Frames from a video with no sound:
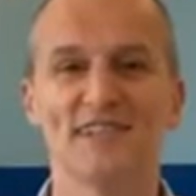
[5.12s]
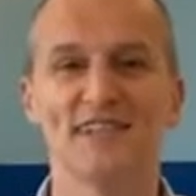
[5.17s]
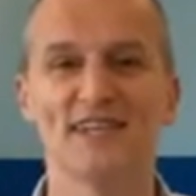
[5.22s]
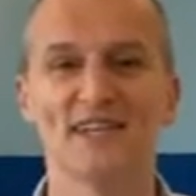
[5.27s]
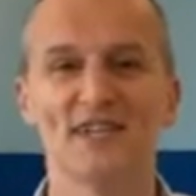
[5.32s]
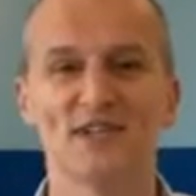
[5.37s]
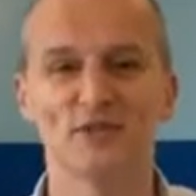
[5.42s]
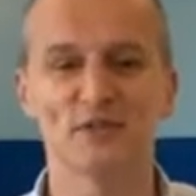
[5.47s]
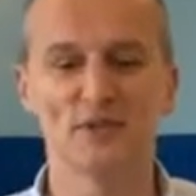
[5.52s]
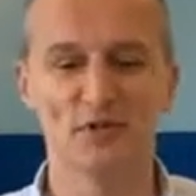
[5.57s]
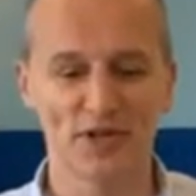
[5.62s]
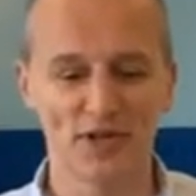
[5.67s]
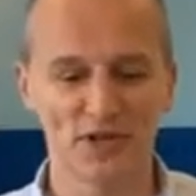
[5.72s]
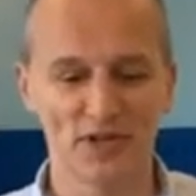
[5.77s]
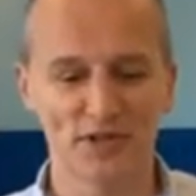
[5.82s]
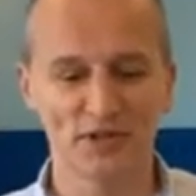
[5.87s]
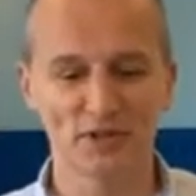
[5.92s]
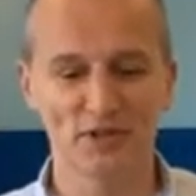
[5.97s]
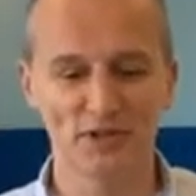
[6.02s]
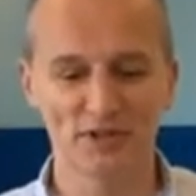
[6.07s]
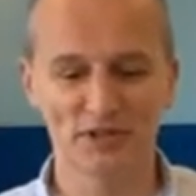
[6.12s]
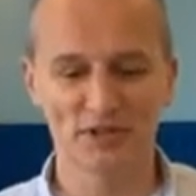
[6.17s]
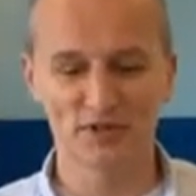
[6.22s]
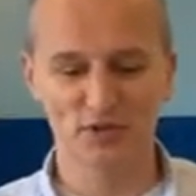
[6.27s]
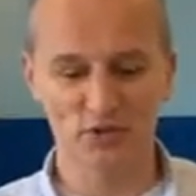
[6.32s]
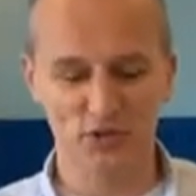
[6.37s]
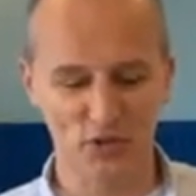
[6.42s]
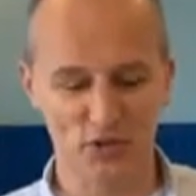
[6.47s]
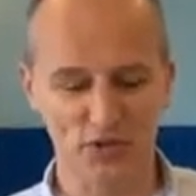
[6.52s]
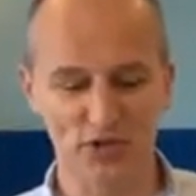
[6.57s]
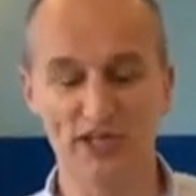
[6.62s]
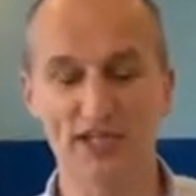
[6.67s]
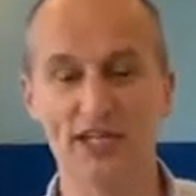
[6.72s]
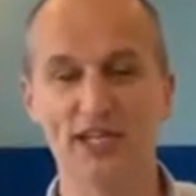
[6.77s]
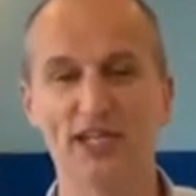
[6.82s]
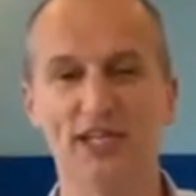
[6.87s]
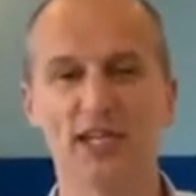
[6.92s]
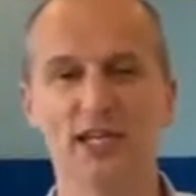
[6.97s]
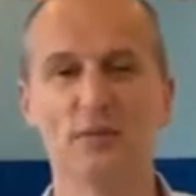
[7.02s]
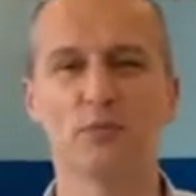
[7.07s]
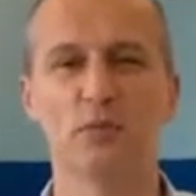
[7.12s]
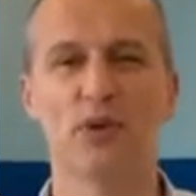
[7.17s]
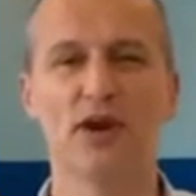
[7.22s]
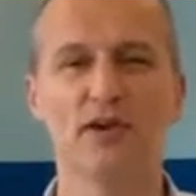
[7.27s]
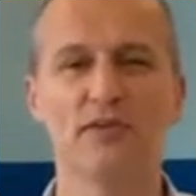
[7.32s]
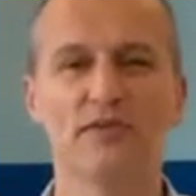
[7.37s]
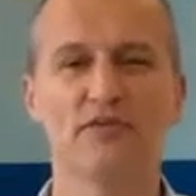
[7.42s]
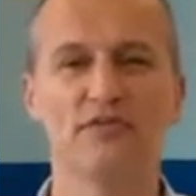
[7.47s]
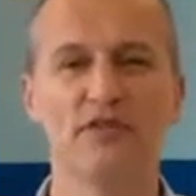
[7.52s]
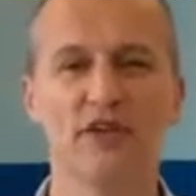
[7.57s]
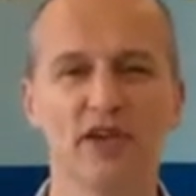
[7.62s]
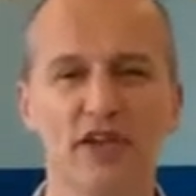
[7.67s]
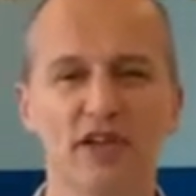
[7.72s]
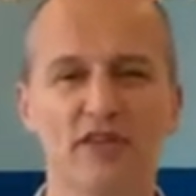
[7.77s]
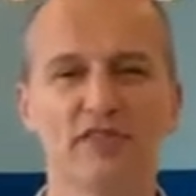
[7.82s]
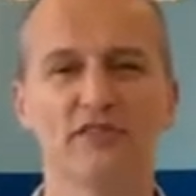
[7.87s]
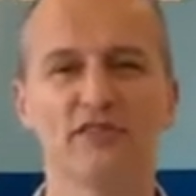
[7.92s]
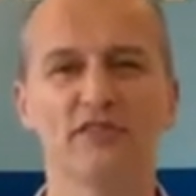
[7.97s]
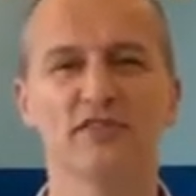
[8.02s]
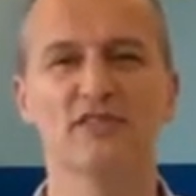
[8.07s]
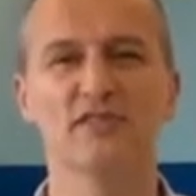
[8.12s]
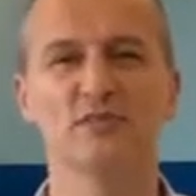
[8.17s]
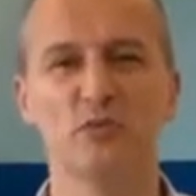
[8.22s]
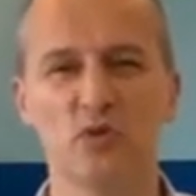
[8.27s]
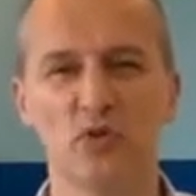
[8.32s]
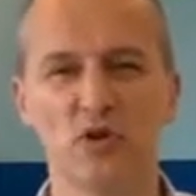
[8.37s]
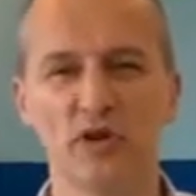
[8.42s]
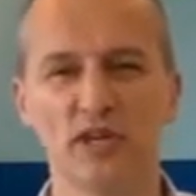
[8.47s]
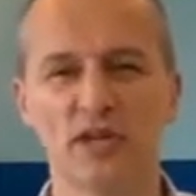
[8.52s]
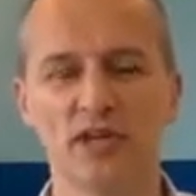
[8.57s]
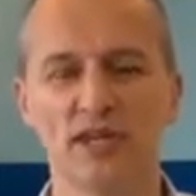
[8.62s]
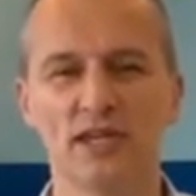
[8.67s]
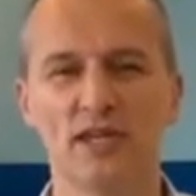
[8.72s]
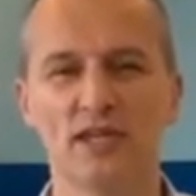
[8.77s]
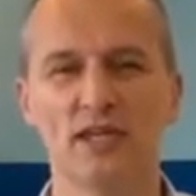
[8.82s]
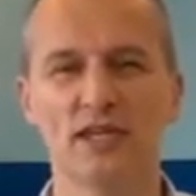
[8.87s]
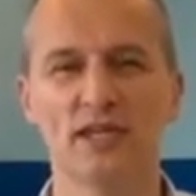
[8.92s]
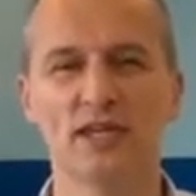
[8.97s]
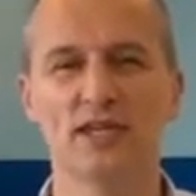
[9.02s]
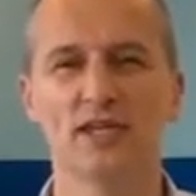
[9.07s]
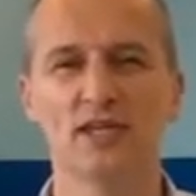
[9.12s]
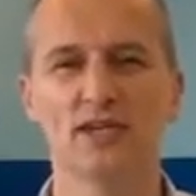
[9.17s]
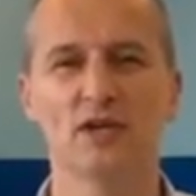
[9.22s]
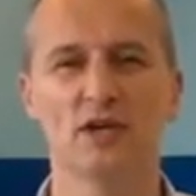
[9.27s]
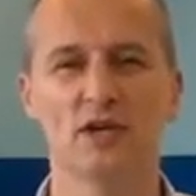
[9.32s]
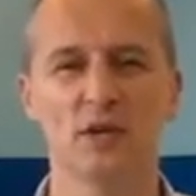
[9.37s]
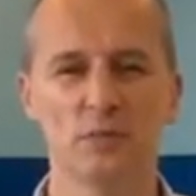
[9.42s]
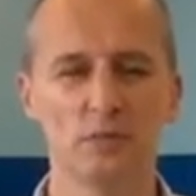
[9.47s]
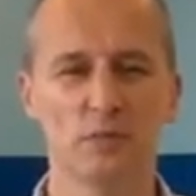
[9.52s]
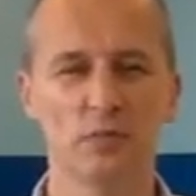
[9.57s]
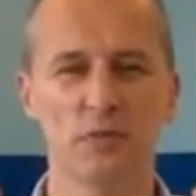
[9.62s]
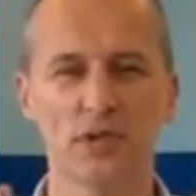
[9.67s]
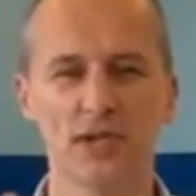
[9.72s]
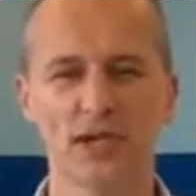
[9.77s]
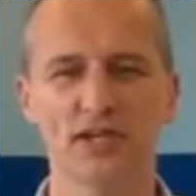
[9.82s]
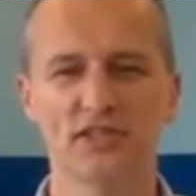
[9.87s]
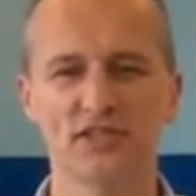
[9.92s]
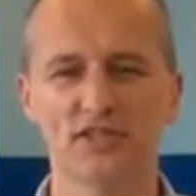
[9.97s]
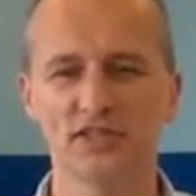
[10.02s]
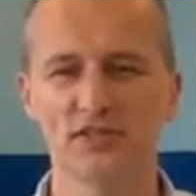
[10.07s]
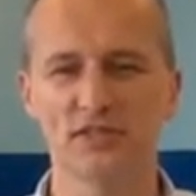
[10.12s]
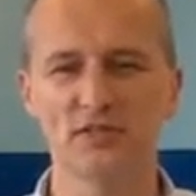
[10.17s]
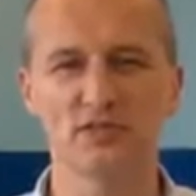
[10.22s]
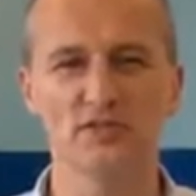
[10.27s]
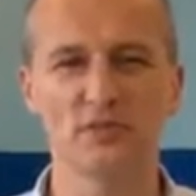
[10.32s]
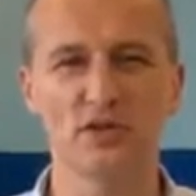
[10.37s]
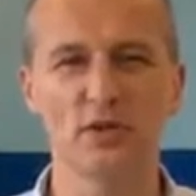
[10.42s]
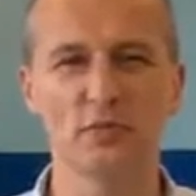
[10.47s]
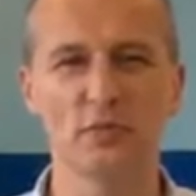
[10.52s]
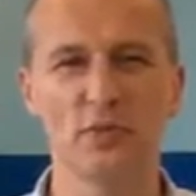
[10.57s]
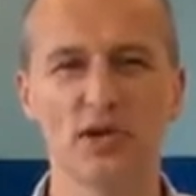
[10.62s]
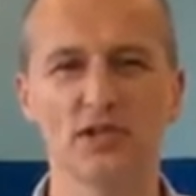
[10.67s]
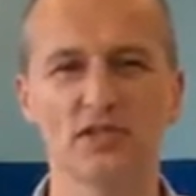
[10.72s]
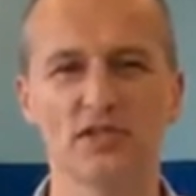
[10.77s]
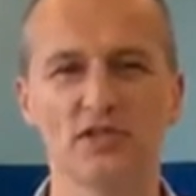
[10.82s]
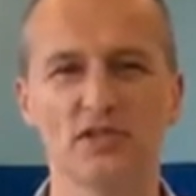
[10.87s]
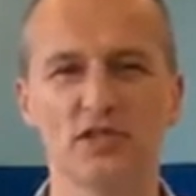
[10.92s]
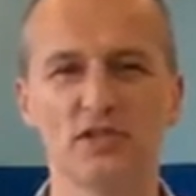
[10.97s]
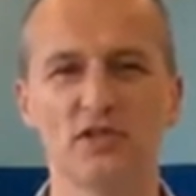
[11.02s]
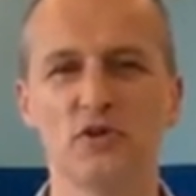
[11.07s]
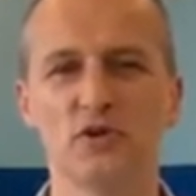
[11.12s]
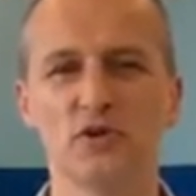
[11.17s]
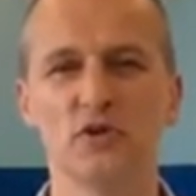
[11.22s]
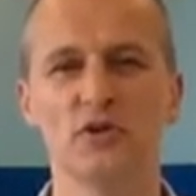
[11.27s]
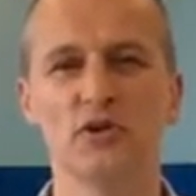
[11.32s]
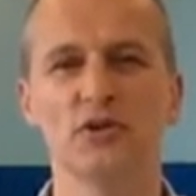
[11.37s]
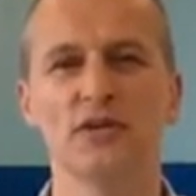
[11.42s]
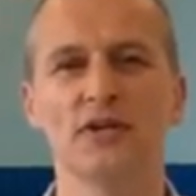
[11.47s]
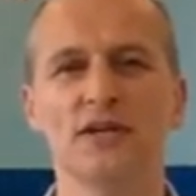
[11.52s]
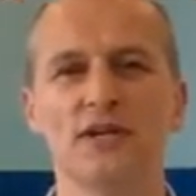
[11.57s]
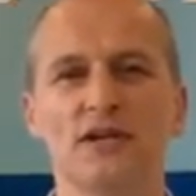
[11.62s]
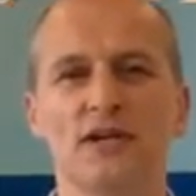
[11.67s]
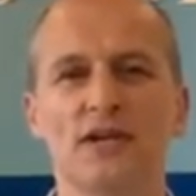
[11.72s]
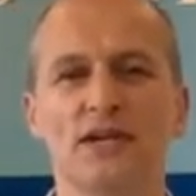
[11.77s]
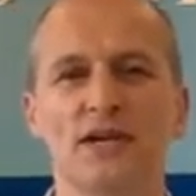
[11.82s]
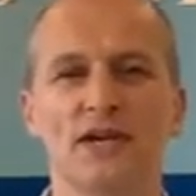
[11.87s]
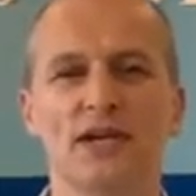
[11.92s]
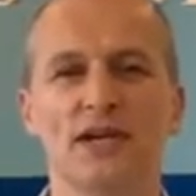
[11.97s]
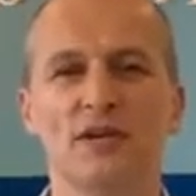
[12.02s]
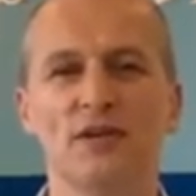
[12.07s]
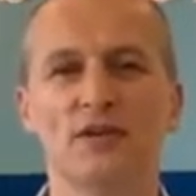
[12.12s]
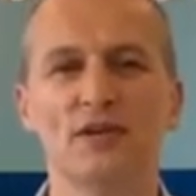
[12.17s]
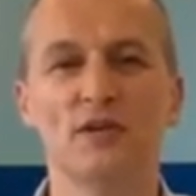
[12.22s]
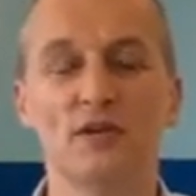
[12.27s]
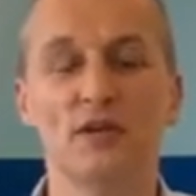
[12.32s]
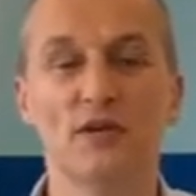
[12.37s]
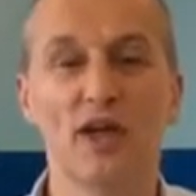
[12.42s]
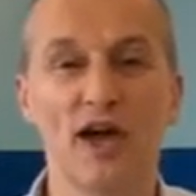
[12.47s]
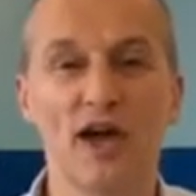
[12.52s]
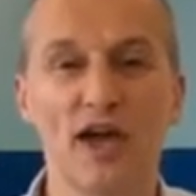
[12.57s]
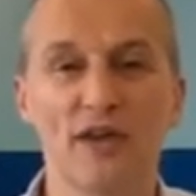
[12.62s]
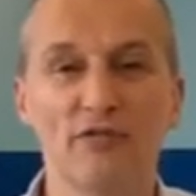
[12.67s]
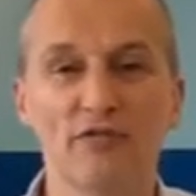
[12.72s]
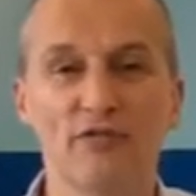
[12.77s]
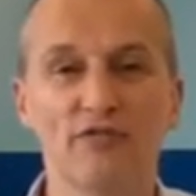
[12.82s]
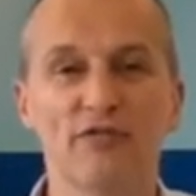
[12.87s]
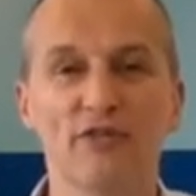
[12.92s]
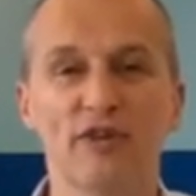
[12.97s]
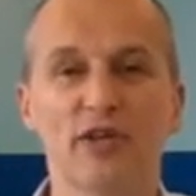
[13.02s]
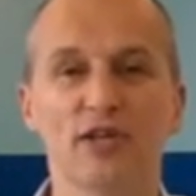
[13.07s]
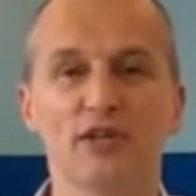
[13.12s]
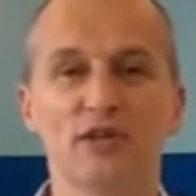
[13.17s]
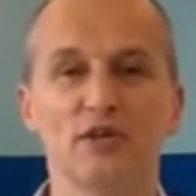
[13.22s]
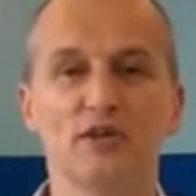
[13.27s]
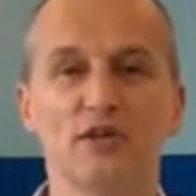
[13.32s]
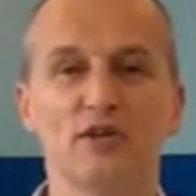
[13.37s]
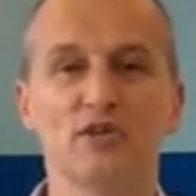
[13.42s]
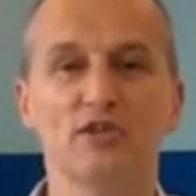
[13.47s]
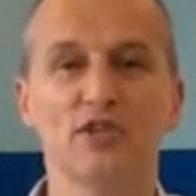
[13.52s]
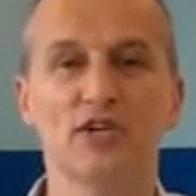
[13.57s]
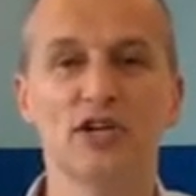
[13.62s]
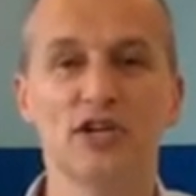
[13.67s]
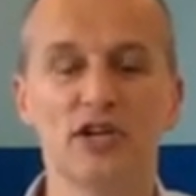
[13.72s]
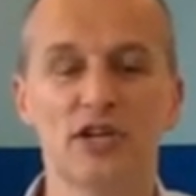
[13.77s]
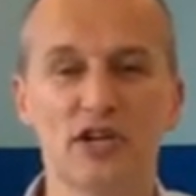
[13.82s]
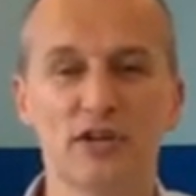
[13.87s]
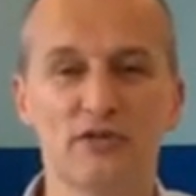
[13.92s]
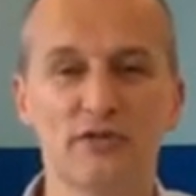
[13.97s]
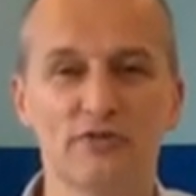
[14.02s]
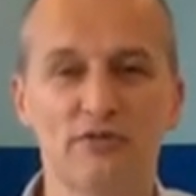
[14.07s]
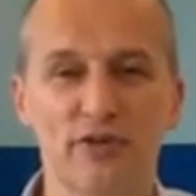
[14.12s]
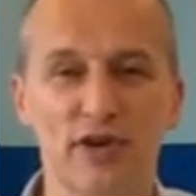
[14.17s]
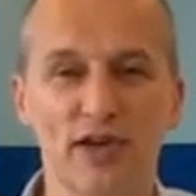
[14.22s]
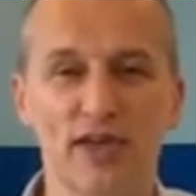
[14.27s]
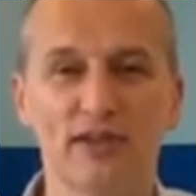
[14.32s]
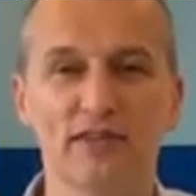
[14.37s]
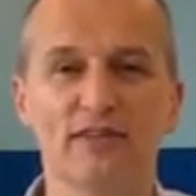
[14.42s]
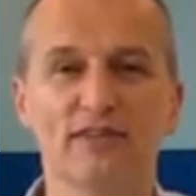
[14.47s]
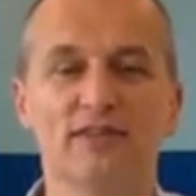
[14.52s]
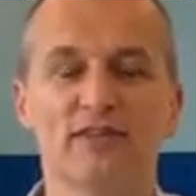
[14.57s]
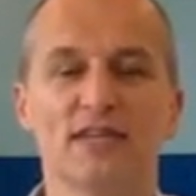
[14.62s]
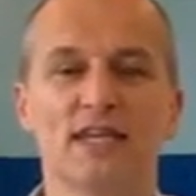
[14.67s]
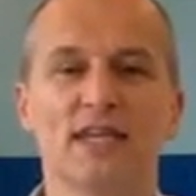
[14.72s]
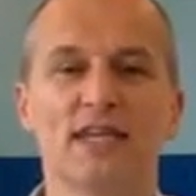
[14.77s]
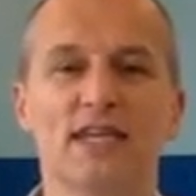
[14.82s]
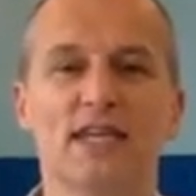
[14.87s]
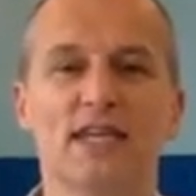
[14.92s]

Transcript: to each one who is drawing near by faith this morning. God bless you so much in your life, in your journey of faith,